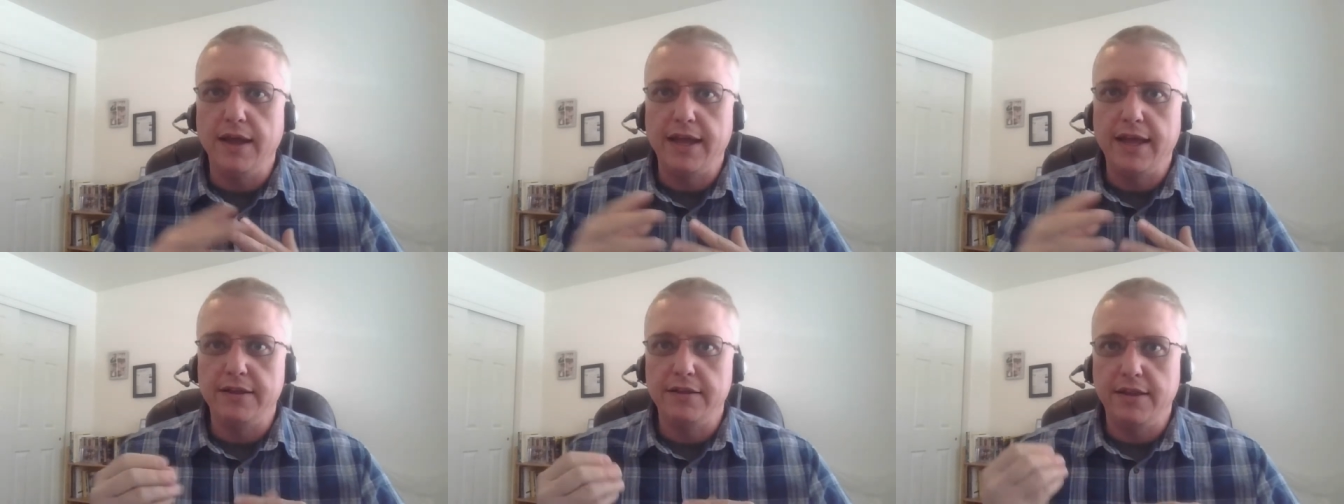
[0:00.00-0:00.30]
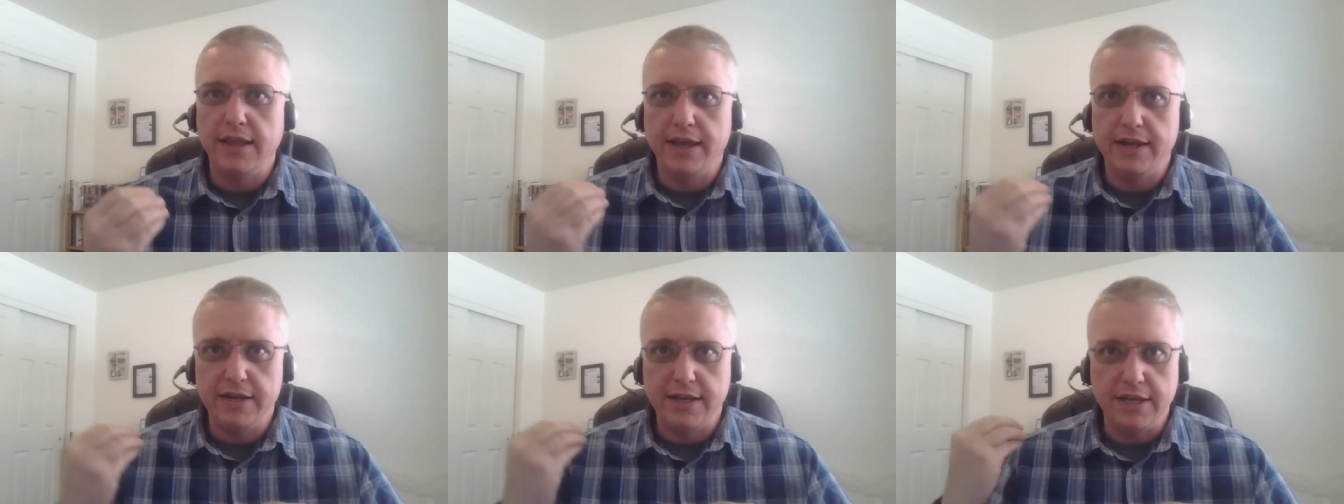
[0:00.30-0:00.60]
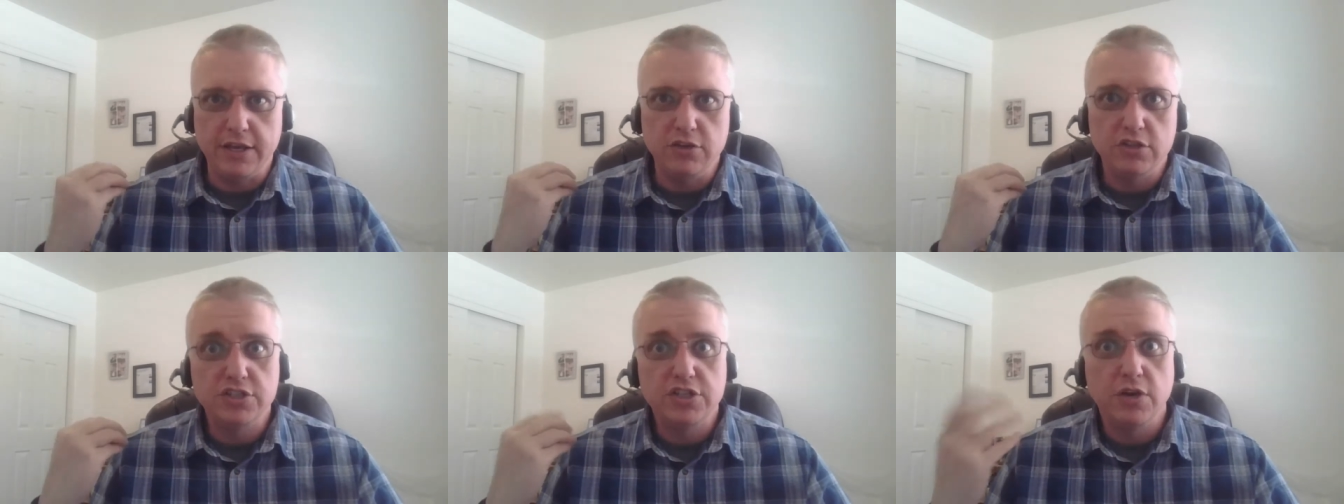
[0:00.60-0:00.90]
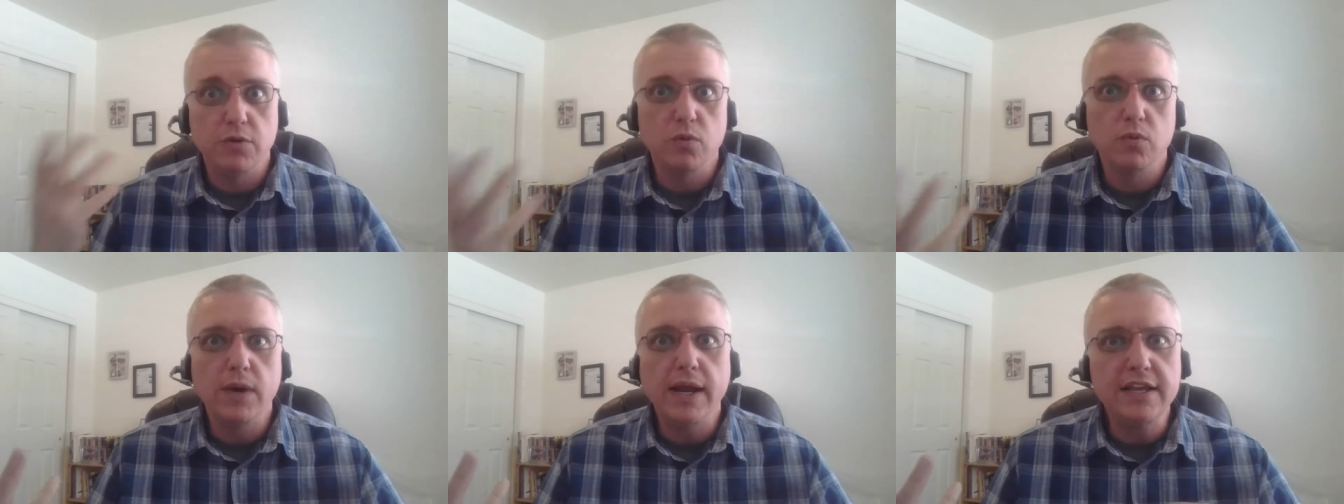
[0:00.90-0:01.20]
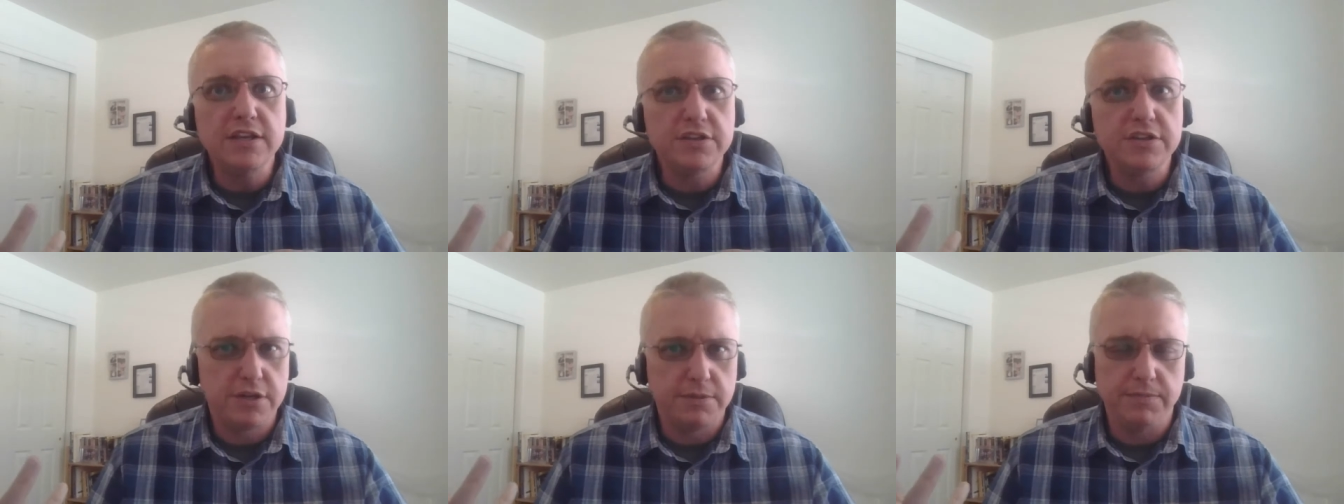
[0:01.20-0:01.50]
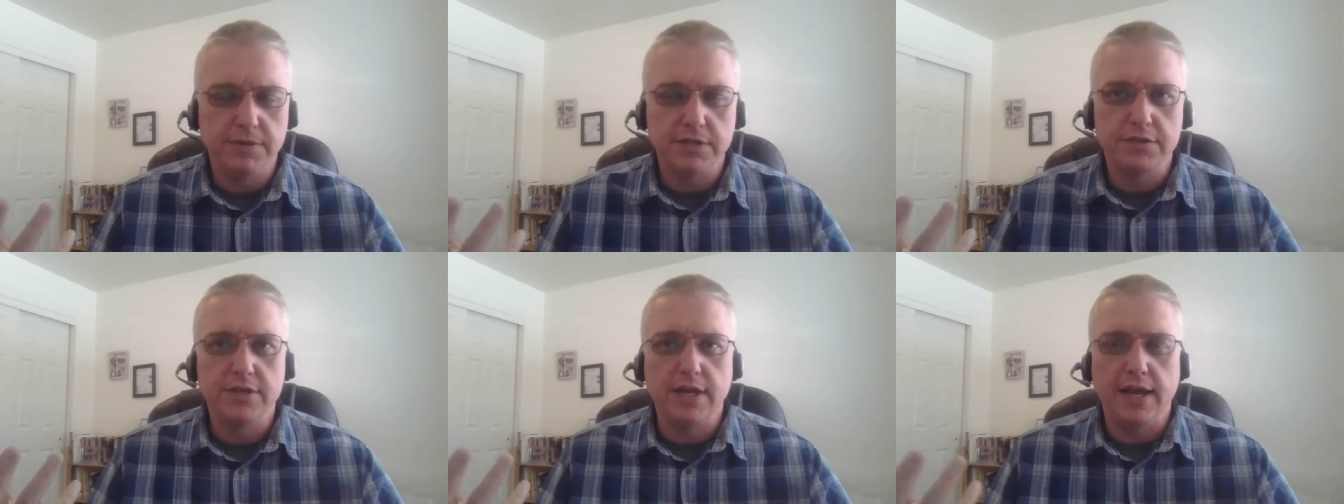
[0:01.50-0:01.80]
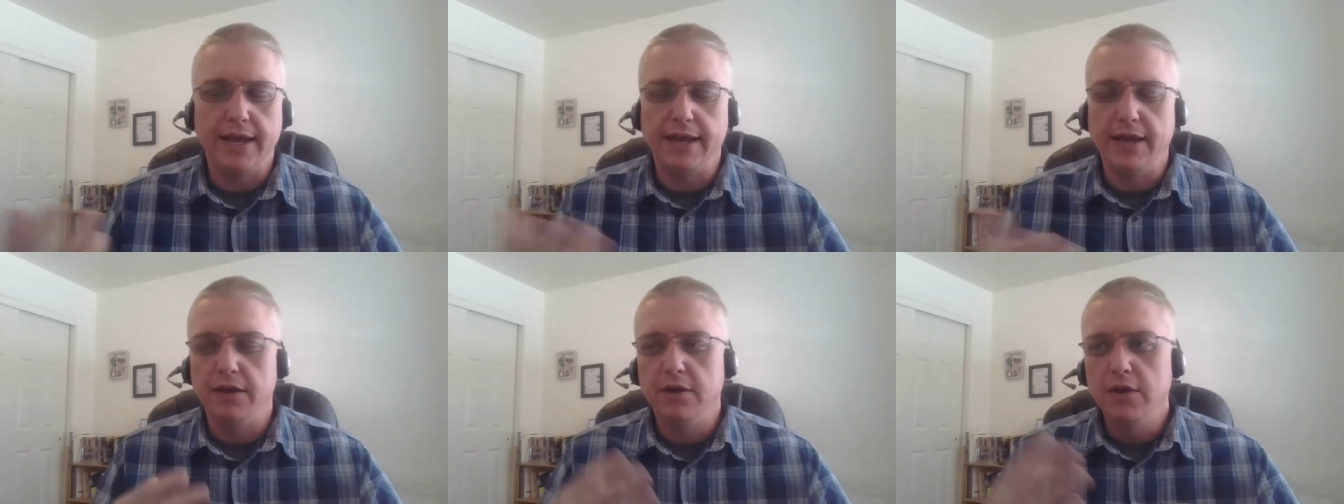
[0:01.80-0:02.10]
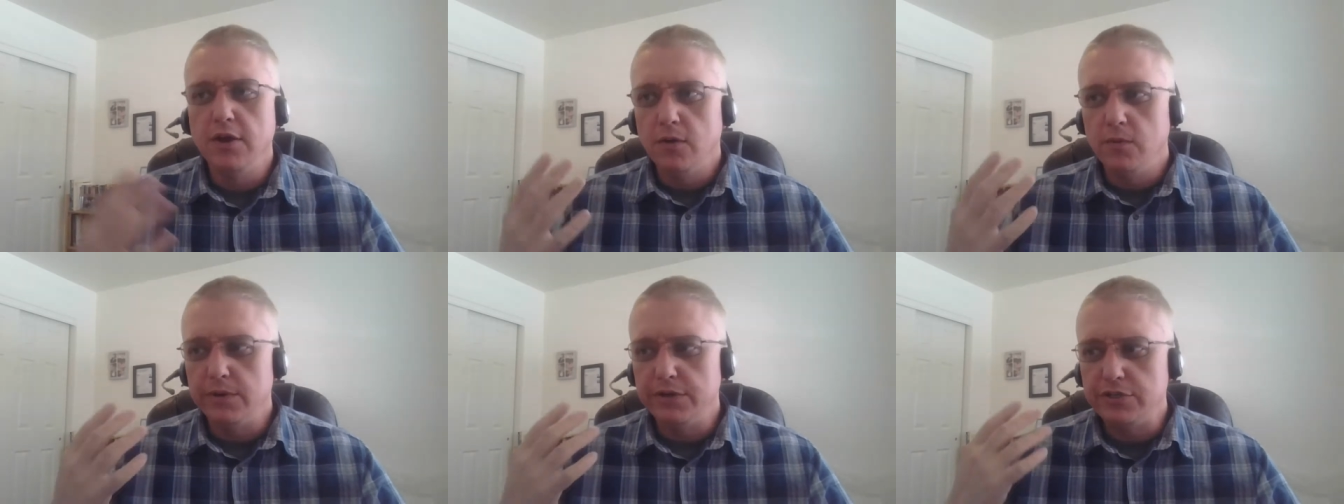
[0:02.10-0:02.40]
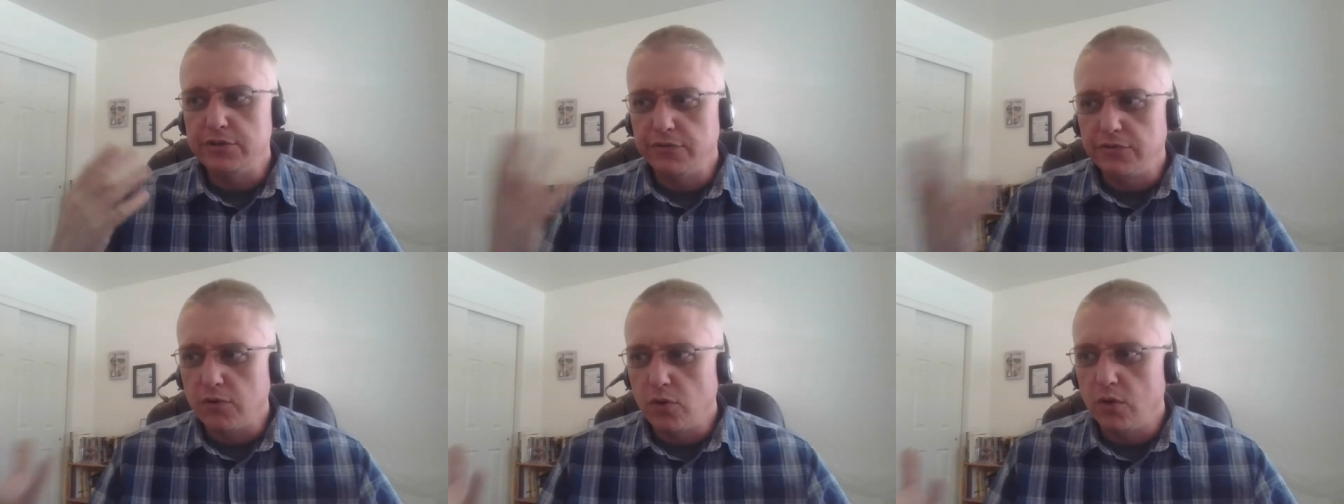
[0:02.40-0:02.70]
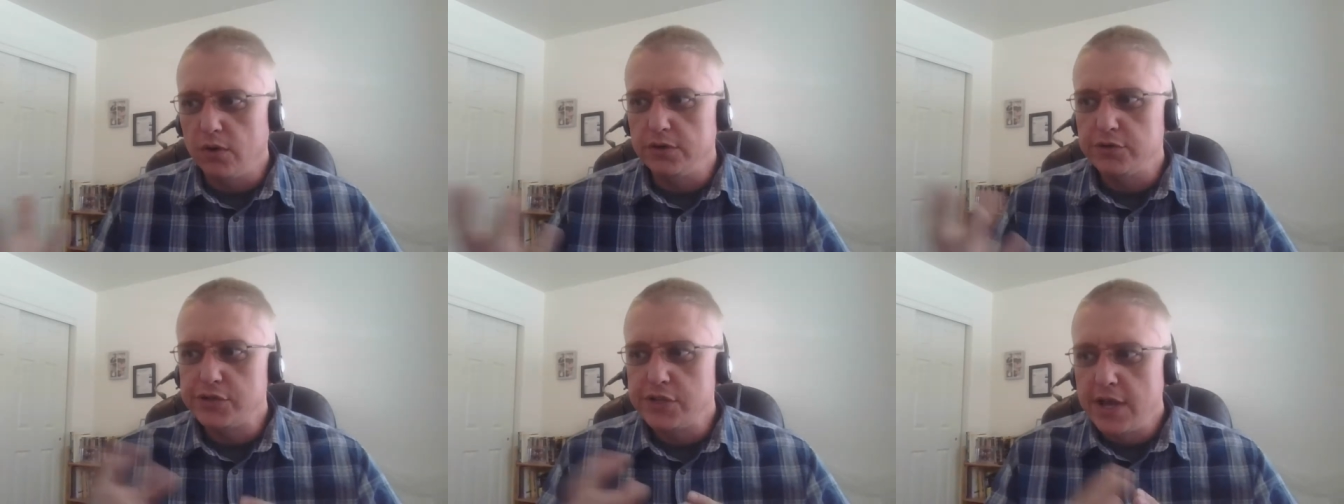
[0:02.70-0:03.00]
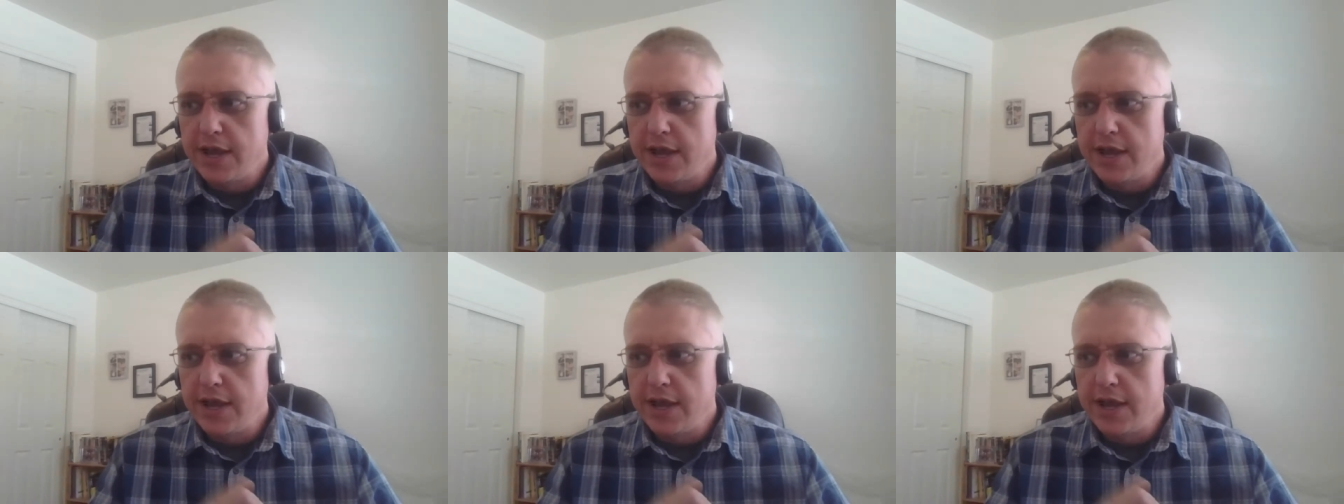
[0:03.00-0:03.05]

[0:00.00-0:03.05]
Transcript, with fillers: and that he's a raised Messiah, which of course